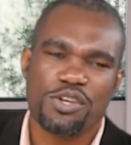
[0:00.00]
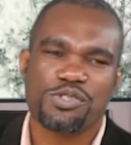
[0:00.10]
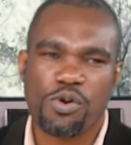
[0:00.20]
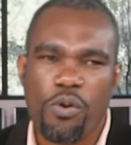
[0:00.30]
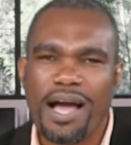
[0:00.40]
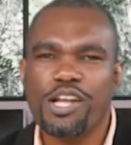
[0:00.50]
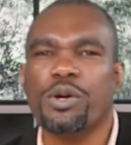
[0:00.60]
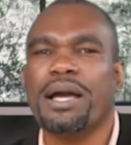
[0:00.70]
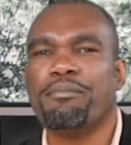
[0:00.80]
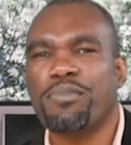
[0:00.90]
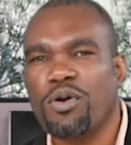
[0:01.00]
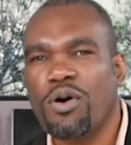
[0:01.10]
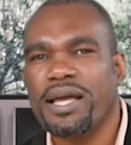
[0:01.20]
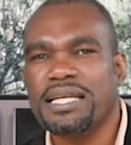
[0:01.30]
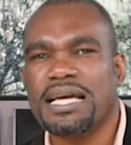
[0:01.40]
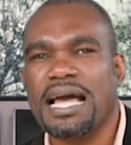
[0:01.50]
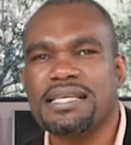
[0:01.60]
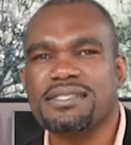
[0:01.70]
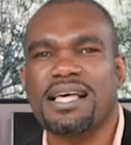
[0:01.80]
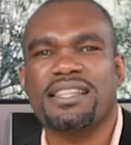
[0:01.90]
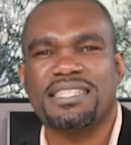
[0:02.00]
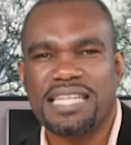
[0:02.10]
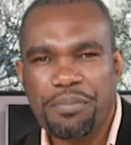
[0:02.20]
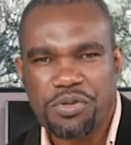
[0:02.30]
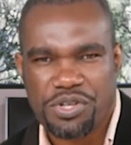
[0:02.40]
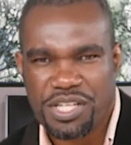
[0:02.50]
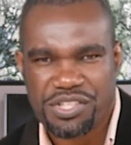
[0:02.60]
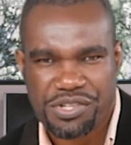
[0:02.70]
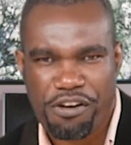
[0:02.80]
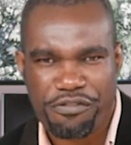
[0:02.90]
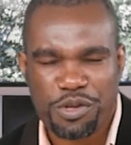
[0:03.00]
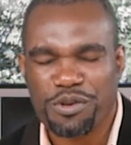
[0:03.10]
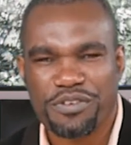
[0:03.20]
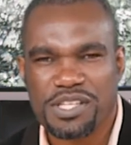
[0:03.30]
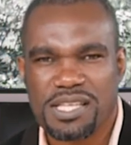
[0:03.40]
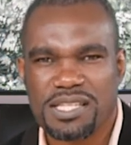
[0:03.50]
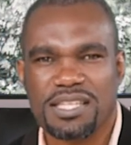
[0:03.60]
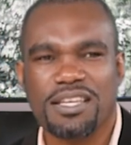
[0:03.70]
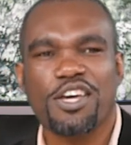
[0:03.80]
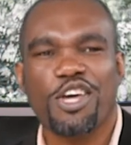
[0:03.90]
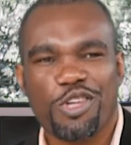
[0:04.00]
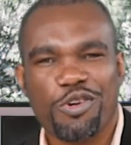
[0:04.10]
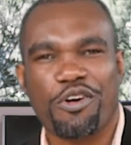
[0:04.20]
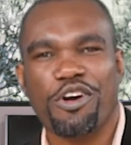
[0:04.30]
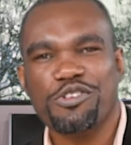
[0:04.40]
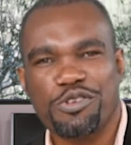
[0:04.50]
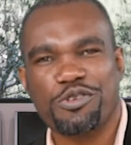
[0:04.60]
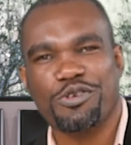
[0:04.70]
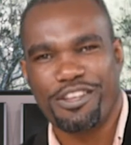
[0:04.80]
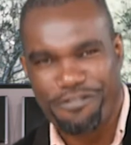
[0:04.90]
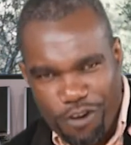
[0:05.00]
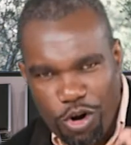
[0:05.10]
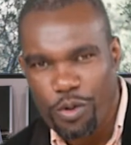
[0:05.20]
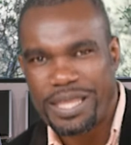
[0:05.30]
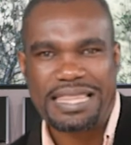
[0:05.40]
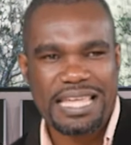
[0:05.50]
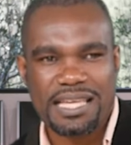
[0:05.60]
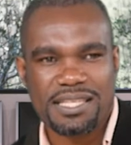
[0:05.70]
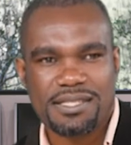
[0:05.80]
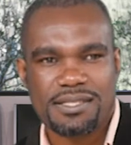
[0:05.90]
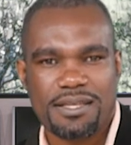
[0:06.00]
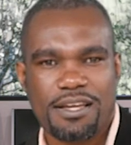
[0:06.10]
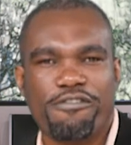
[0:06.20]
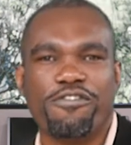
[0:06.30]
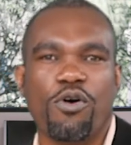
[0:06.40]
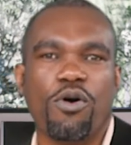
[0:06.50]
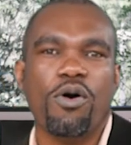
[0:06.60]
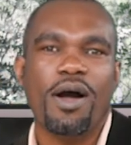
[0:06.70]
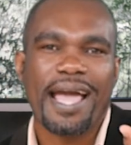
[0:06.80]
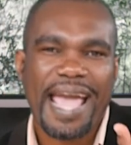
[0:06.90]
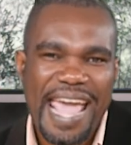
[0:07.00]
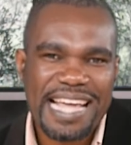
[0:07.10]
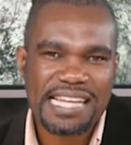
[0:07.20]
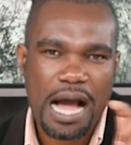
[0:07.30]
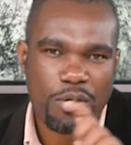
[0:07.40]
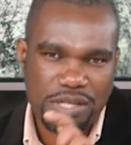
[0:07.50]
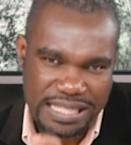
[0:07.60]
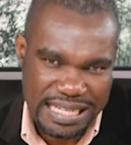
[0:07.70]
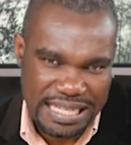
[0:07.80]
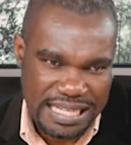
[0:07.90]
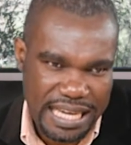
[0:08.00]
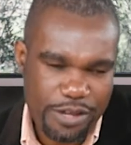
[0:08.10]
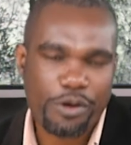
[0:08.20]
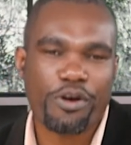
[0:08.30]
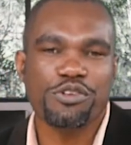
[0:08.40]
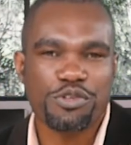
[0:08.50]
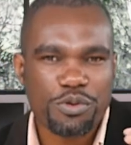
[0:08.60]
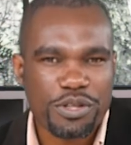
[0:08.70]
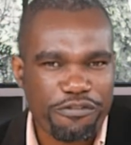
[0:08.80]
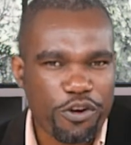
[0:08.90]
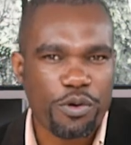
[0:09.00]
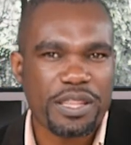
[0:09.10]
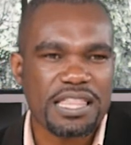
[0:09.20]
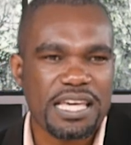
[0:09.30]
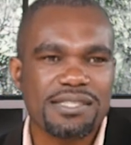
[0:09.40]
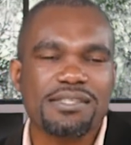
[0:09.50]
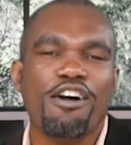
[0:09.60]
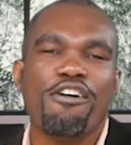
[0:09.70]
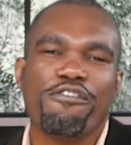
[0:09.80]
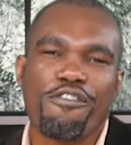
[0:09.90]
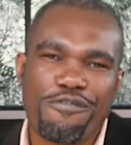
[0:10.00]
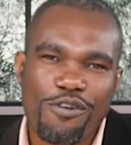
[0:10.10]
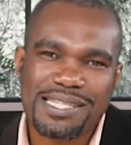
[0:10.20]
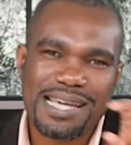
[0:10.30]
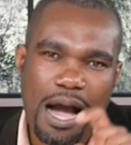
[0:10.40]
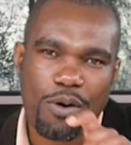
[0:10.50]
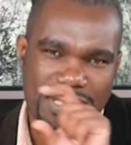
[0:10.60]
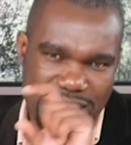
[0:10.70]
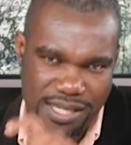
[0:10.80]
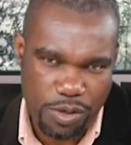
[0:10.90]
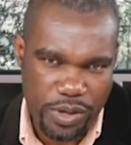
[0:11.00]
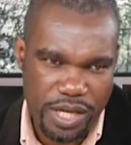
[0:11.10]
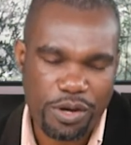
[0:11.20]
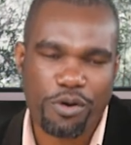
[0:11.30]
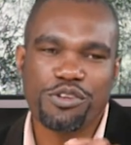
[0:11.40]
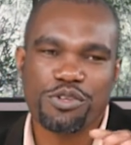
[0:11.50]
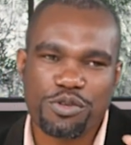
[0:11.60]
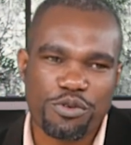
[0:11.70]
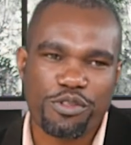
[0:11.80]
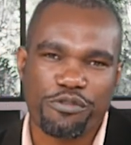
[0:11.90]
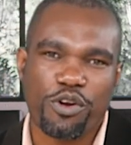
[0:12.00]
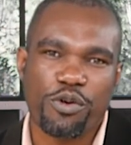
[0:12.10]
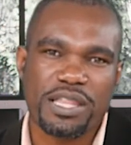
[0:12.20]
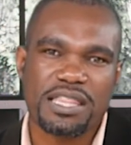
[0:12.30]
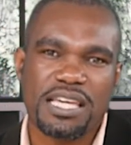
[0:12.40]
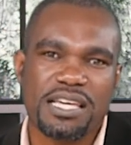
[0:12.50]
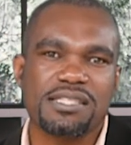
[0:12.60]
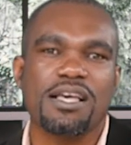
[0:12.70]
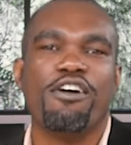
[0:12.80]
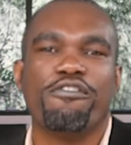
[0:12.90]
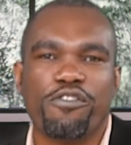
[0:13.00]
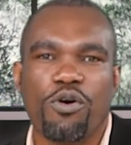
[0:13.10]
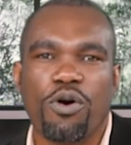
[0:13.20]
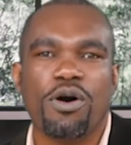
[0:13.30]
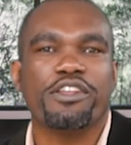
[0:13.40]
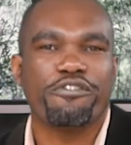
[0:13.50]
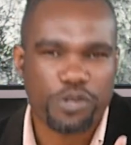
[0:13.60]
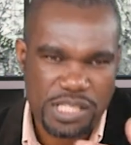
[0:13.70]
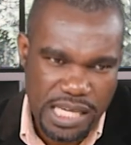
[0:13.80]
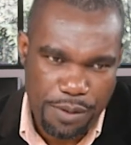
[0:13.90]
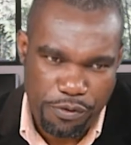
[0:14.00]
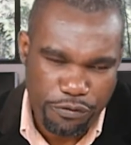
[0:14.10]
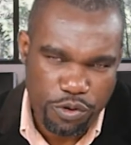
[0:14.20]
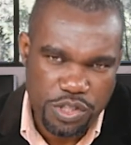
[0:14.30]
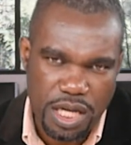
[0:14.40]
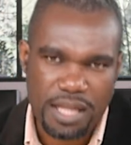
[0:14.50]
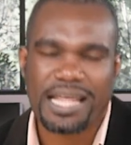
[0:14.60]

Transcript: So, while you're employed as uh, the deputy registrar of the university, you are going to do the following things for eight hours in a day. You're going to do the following things for 40 hours in a week. You're going to do the following things for the foreseeable future.